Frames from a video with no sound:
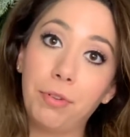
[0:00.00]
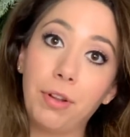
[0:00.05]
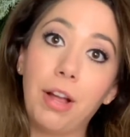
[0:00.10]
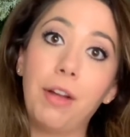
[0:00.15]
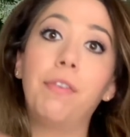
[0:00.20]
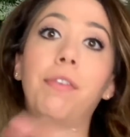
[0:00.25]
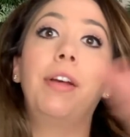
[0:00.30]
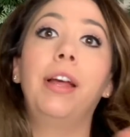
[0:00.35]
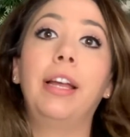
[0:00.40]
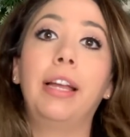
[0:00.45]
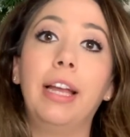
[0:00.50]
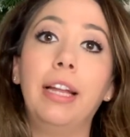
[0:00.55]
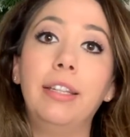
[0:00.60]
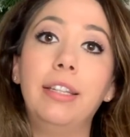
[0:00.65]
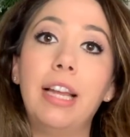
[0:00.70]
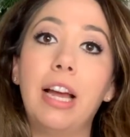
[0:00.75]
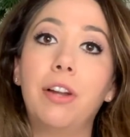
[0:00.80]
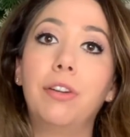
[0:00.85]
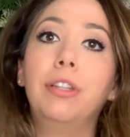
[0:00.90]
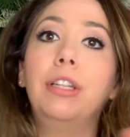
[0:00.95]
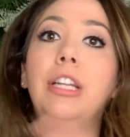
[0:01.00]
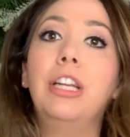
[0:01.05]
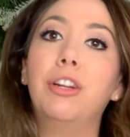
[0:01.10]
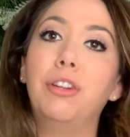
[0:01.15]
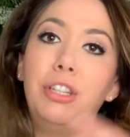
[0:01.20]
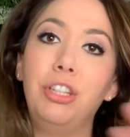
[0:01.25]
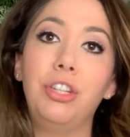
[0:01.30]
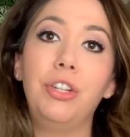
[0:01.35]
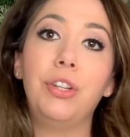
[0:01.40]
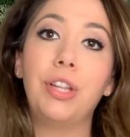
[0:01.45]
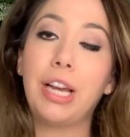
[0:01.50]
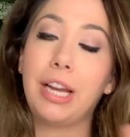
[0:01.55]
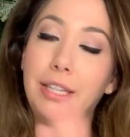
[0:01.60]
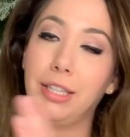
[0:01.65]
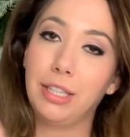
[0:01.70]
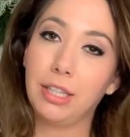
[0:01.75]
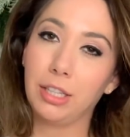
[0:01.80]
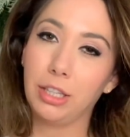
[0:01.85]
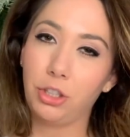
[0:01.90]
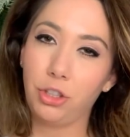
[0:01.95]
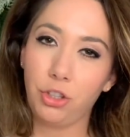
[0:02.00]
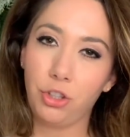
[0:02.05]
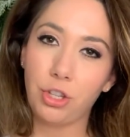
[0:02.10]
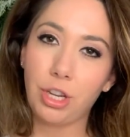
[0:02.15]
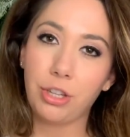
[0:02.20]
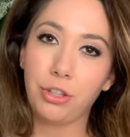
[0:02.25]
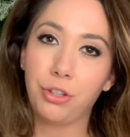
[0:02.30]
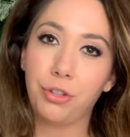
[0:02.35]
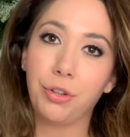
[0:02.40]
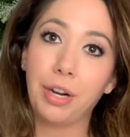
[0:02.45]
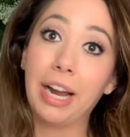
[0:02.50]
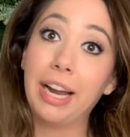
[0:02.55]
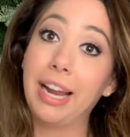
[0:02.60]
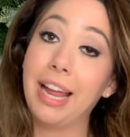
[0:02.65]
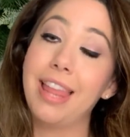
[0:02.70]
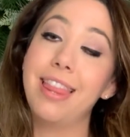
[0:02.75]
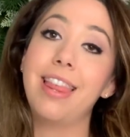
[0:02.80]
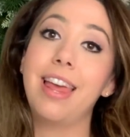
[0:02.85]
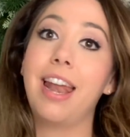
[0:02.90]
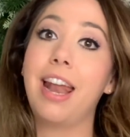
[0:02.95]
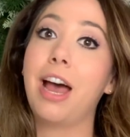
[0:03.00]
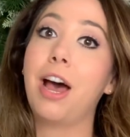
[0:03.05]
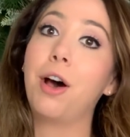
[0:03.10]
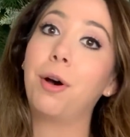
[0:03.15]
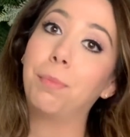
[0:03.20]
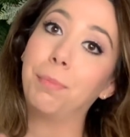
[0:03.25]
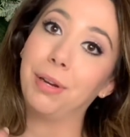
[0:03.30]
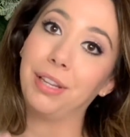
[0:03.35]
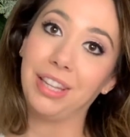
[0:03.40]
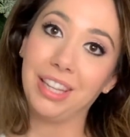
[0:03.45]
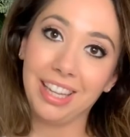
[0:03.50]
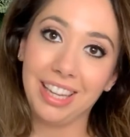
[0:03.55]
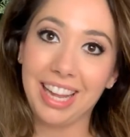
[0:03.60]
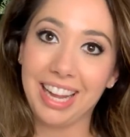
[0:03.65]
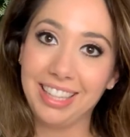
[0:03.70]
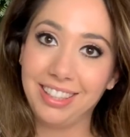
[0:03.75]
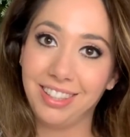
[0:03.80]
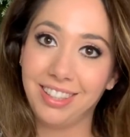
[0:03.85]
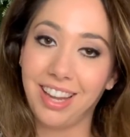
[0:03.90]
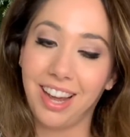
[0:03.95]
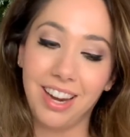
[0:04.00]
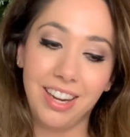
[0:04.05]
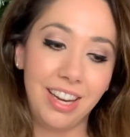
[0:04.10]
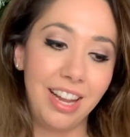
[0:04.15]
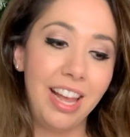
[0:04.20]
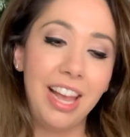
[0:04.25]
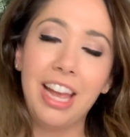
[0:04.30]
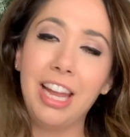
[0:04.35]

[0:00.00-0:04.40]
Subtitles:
fluff it, get down, and do that until it's just right, and then I'll put the lights on.